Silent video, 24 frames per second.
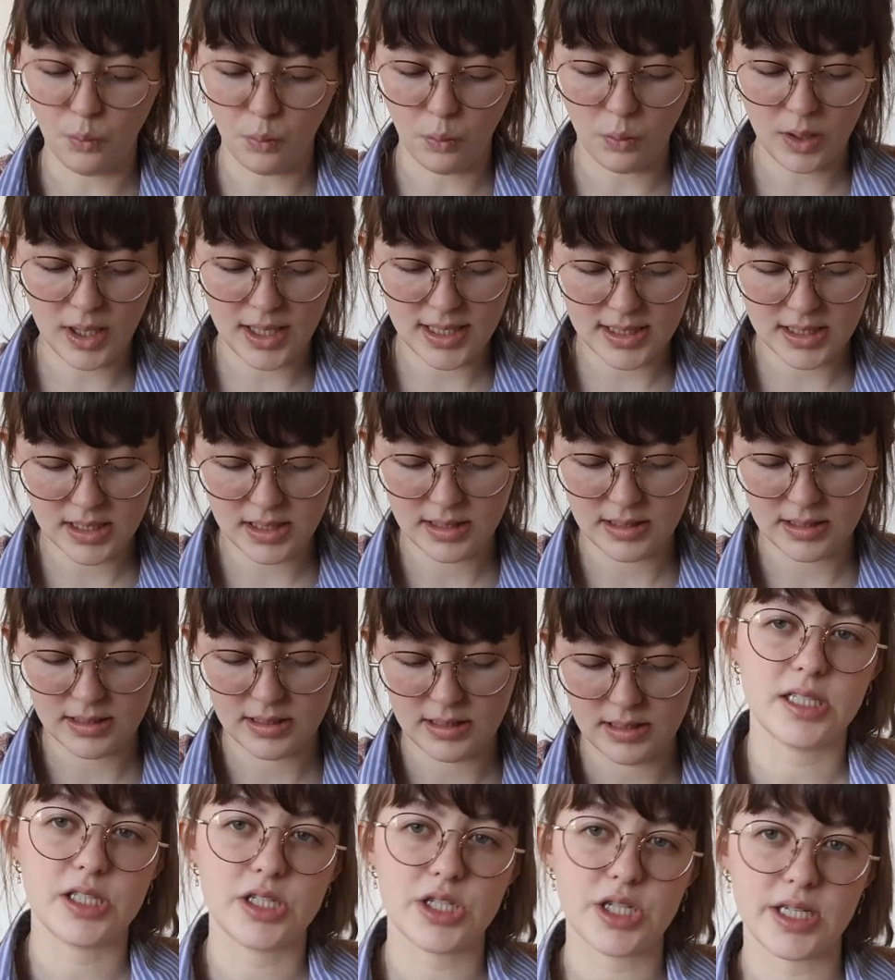One,
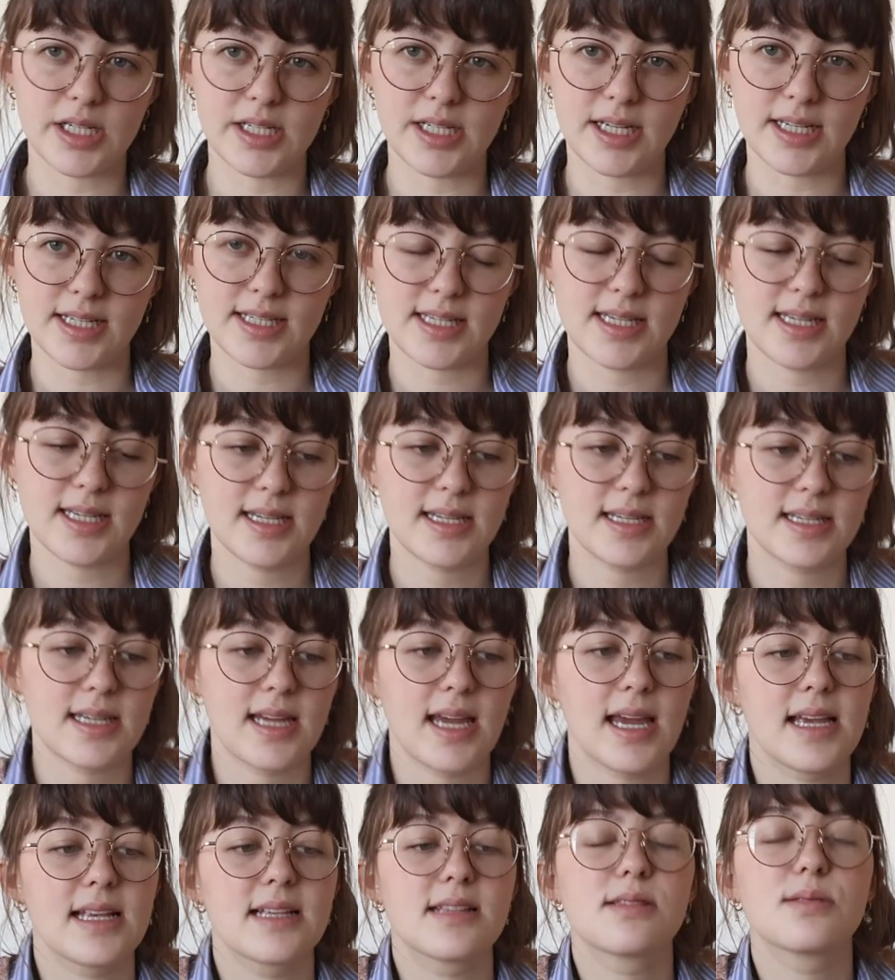she doesn't
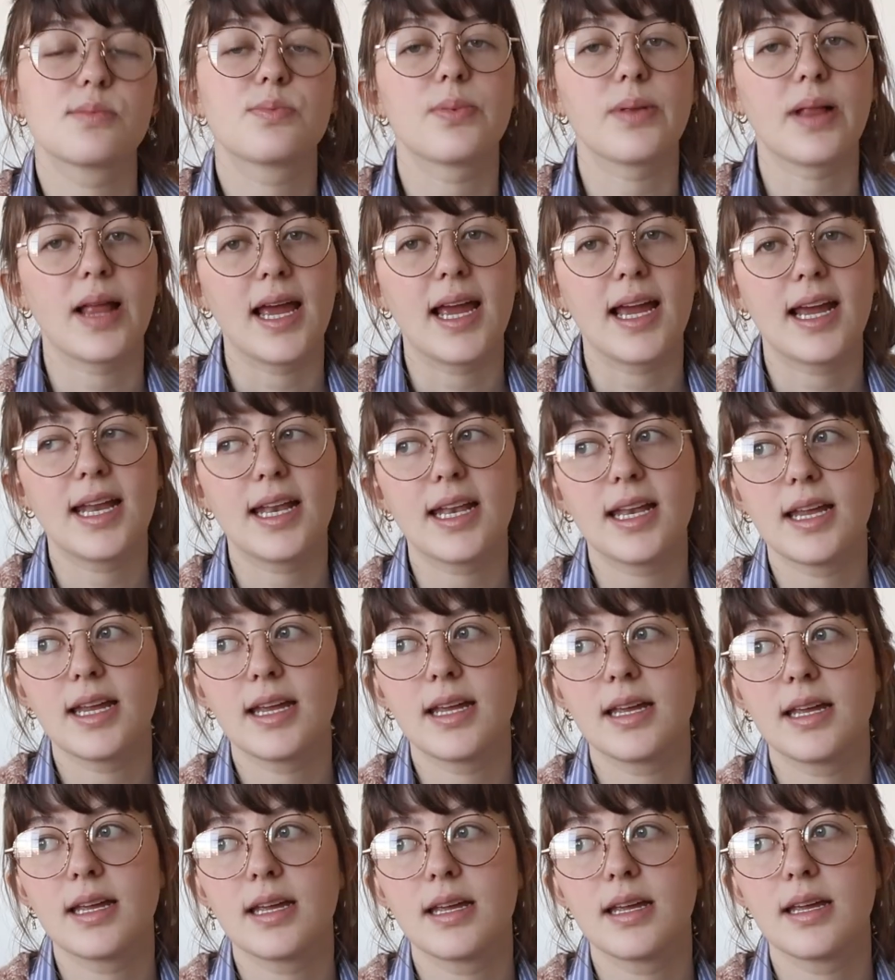explain
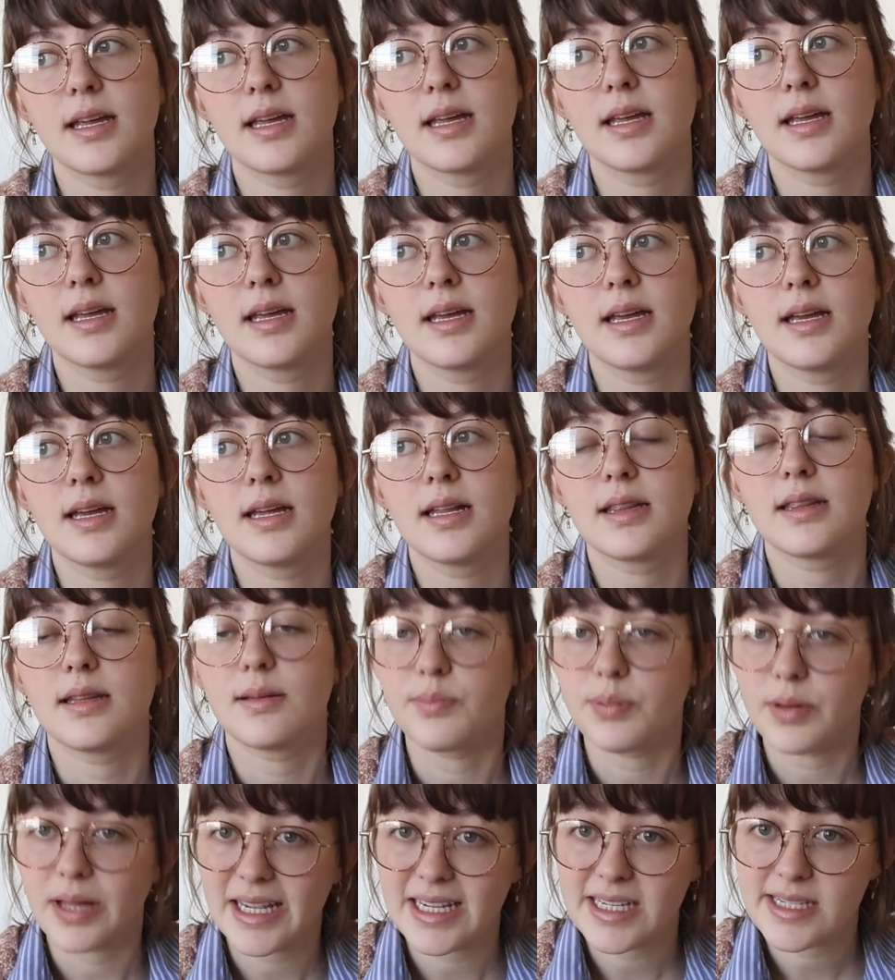the
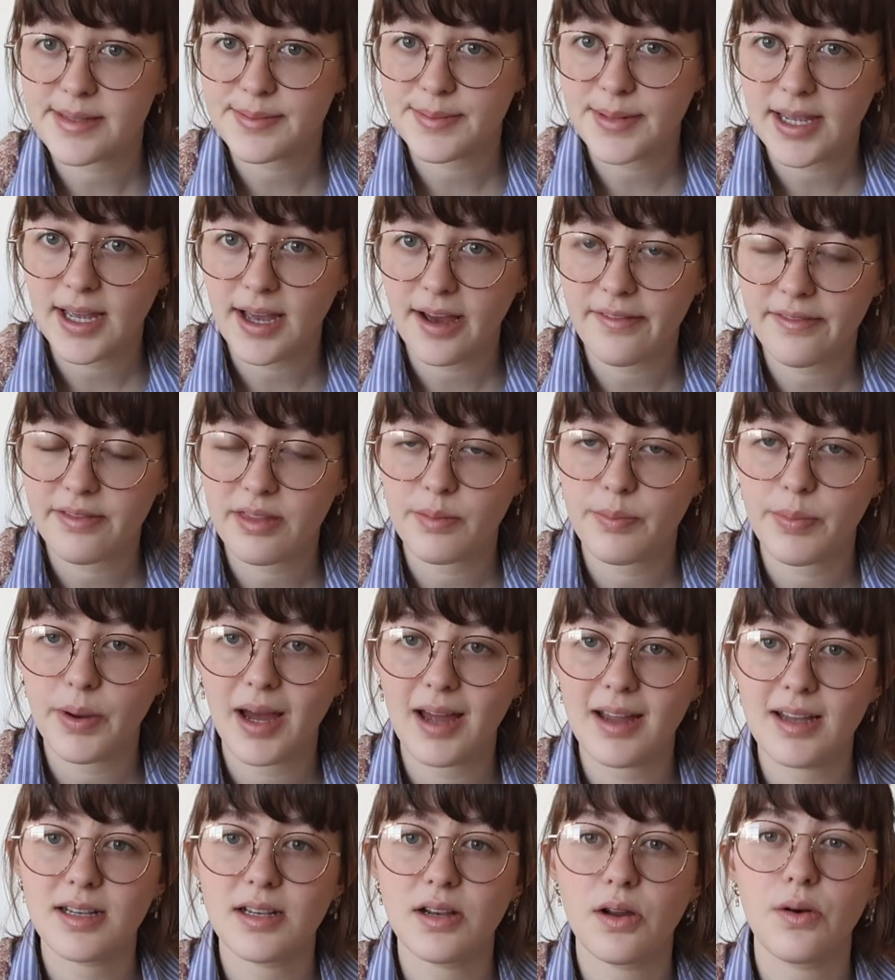placement of the
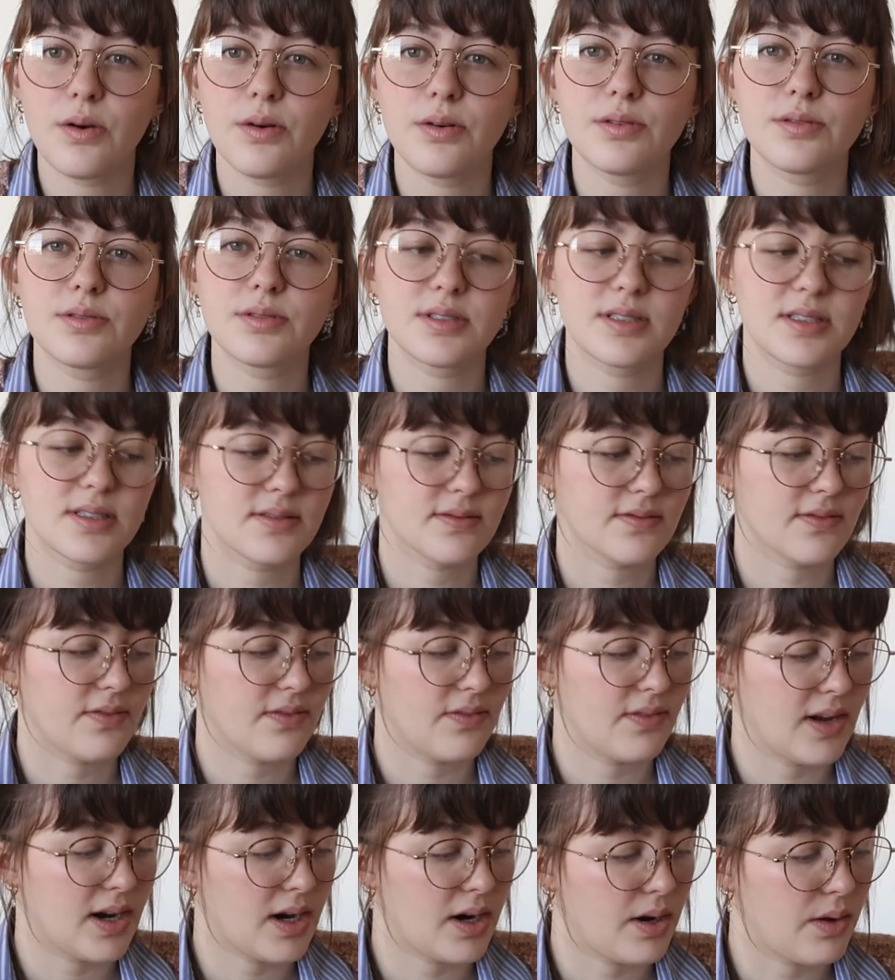buttonholes
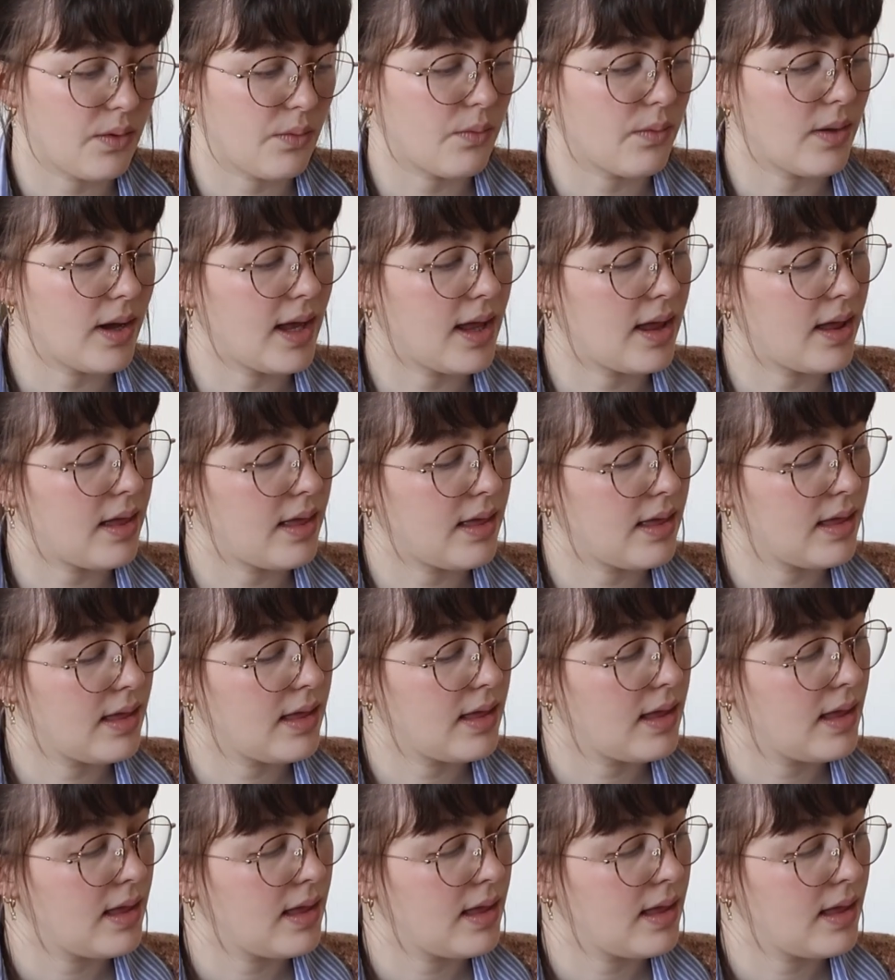very well,